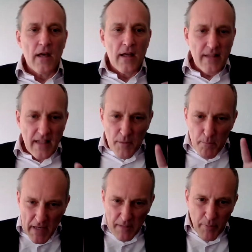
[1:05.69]
Then the
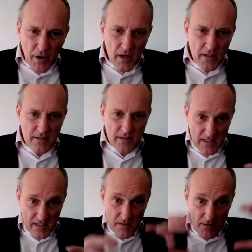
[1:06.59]
mid part is
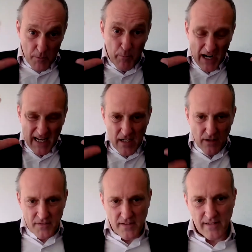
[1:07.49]
the body
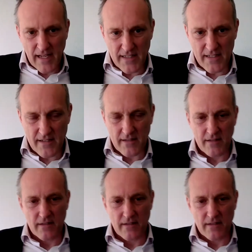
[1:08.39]
of the text.